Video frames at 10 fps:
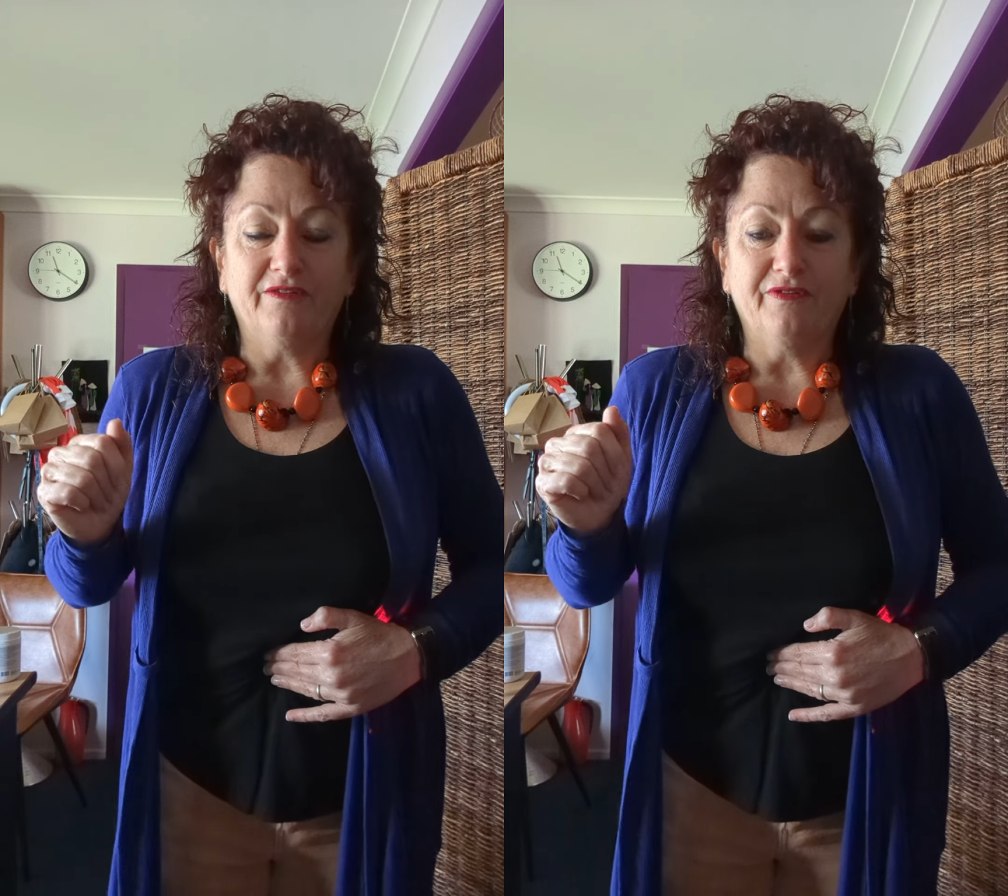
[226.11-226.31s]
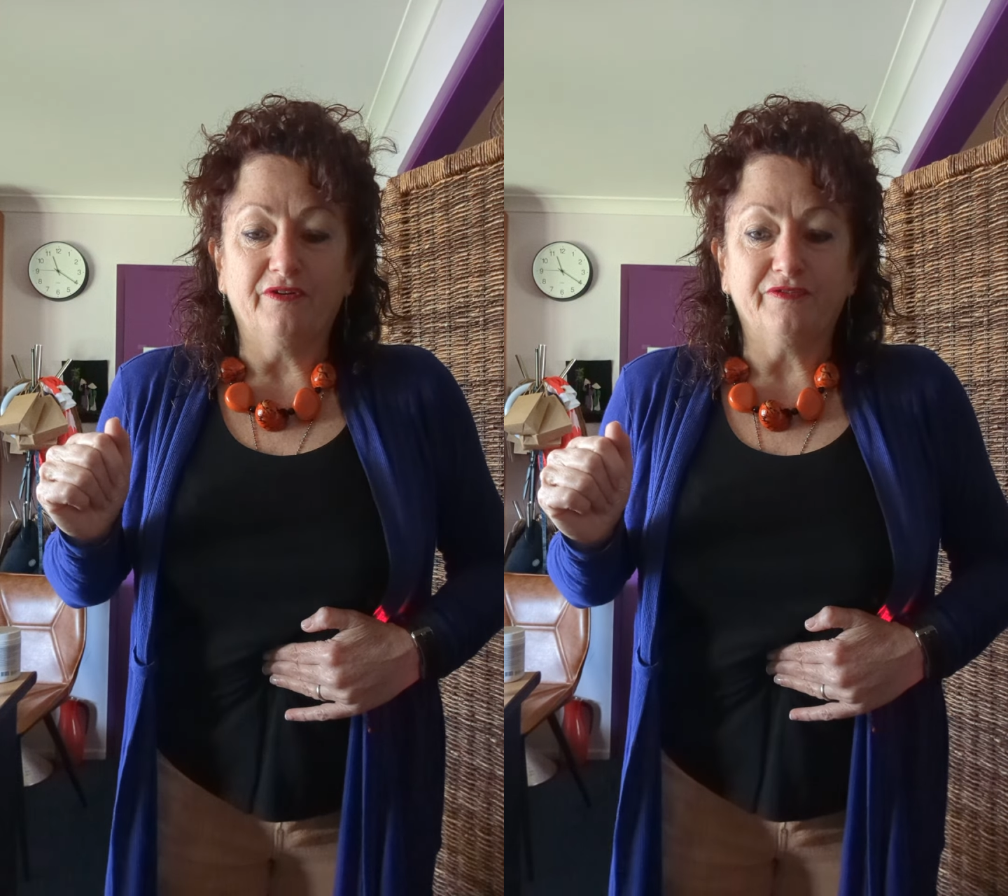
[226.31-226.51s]

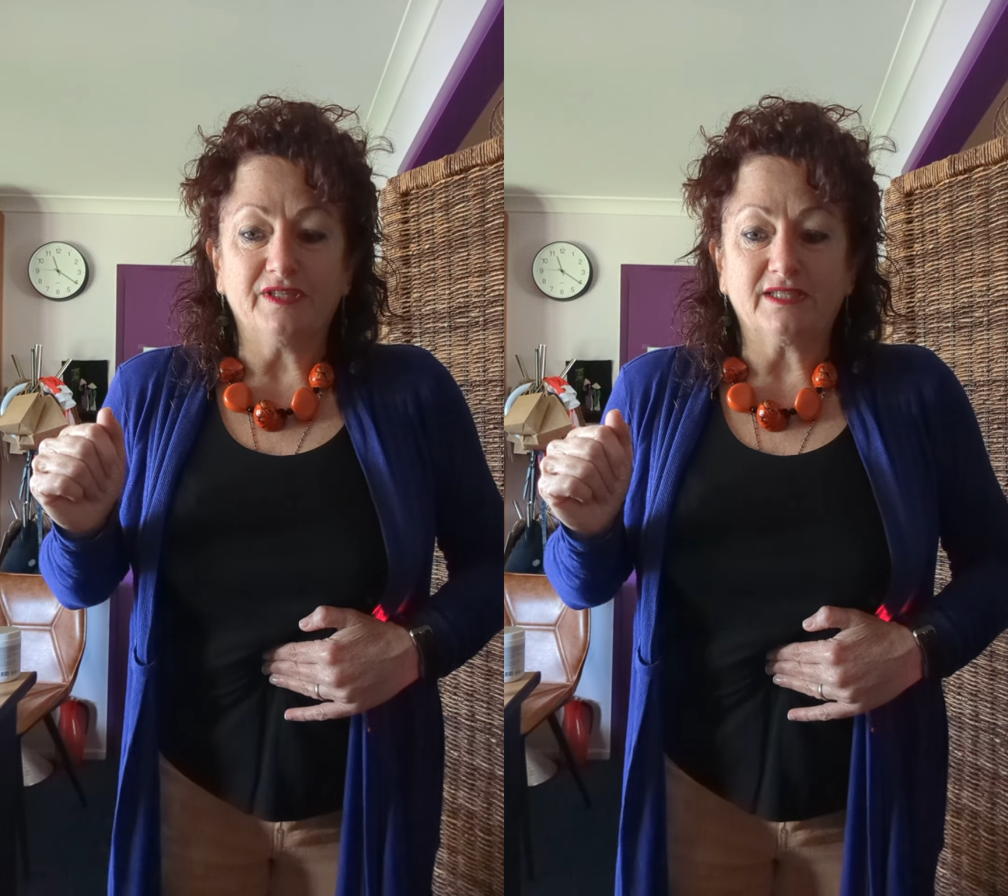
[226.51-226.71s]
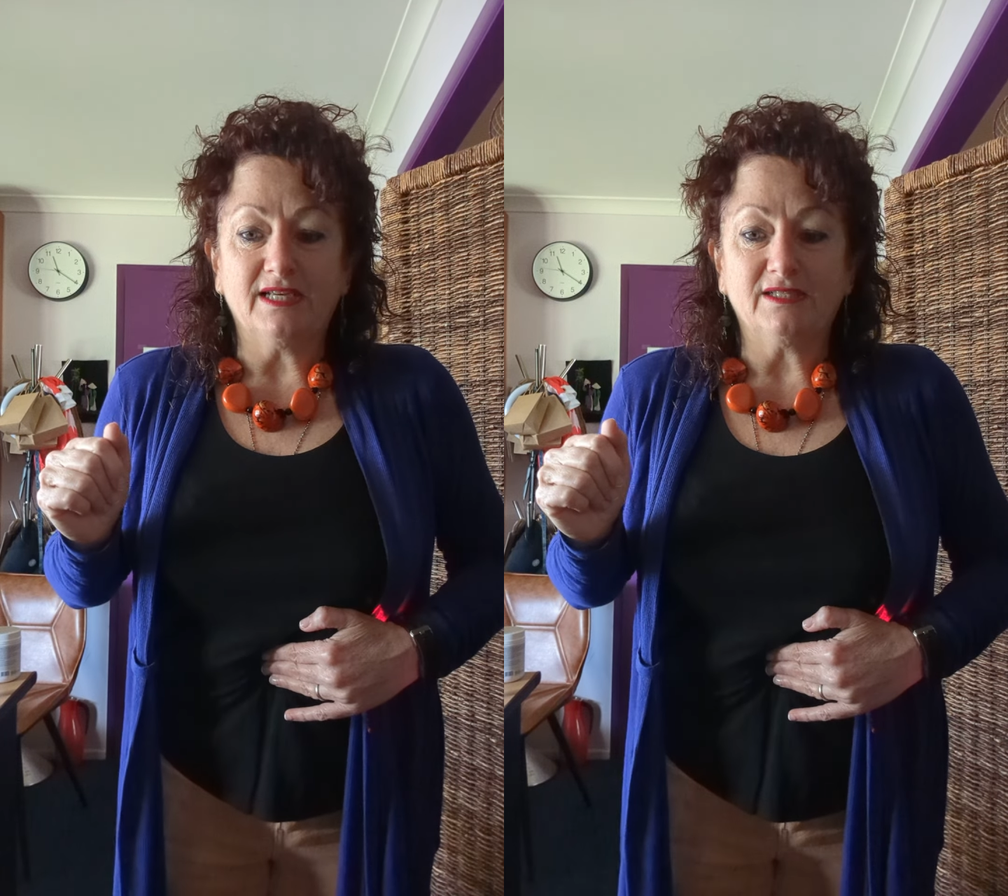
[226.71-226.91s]
fear of
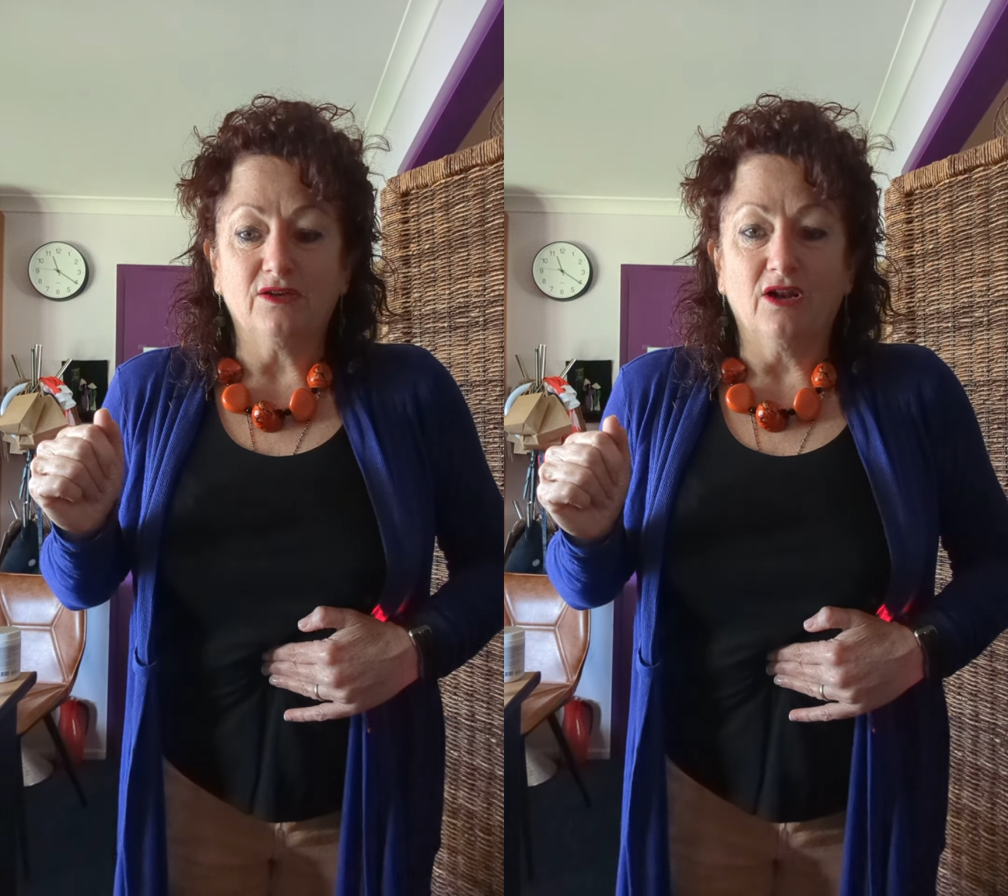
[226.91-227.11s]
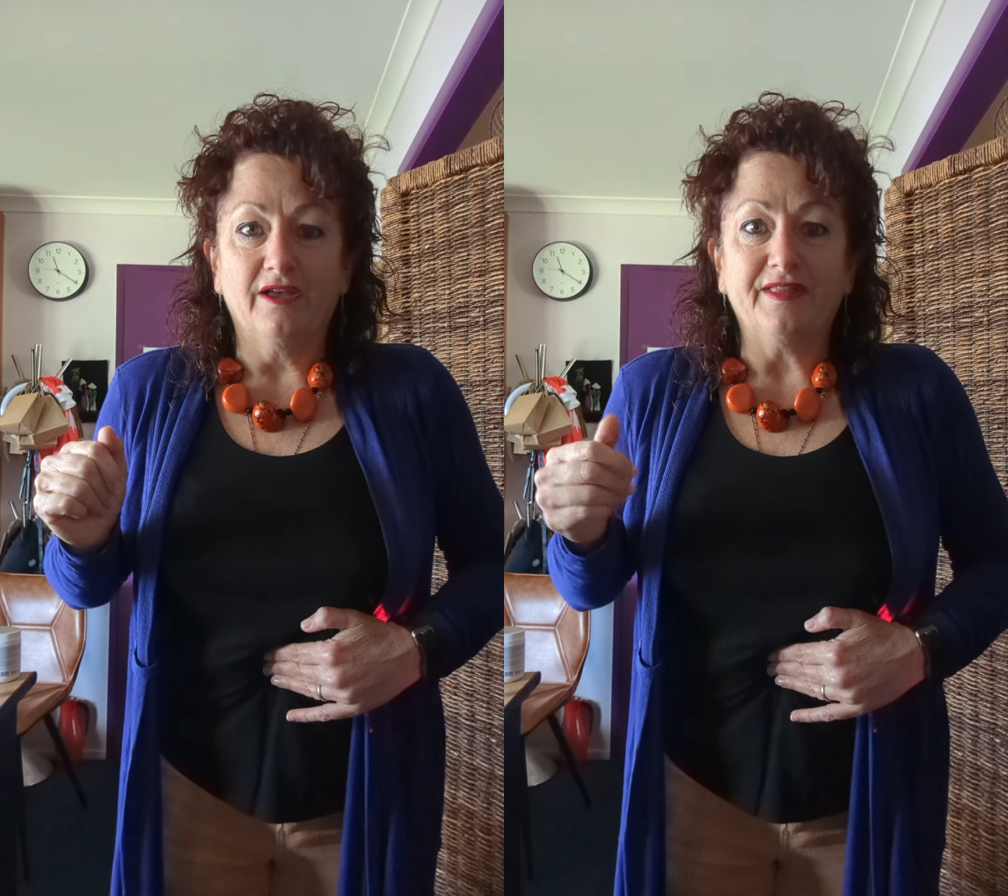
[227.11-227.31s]
success online.